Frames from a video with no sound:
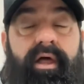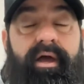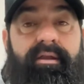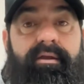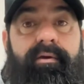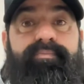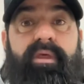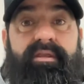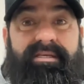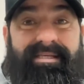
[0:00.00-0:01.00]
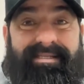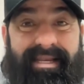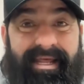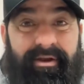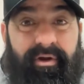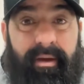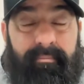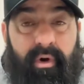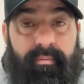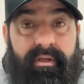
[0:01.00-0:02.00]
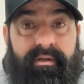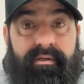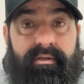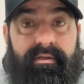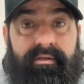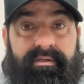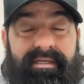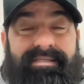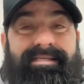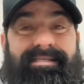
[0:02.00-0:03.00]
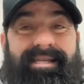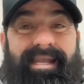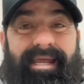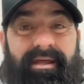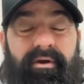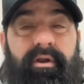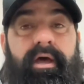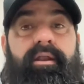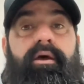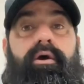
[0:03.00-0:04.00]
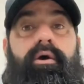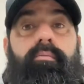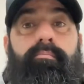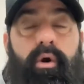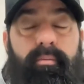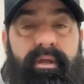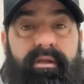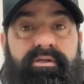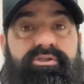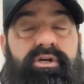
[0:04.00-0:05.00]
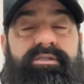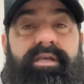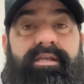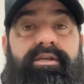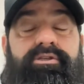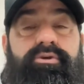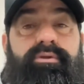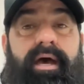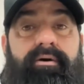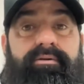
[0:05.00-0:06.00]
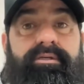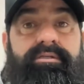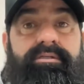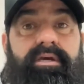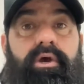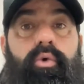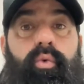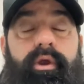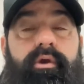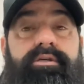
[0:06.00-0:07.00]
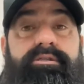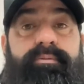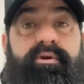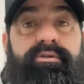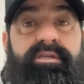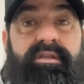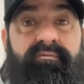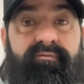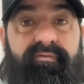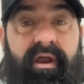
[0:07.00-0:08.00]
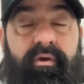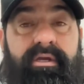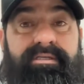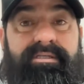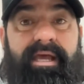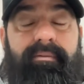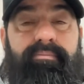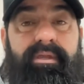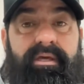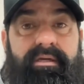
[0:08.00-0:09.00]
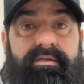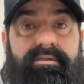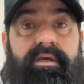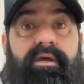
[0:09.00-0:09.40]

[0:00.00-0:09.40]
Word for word: light. This is an internet moment. This is an internet moment. Just like the two thousands, we are experiencing the very same things.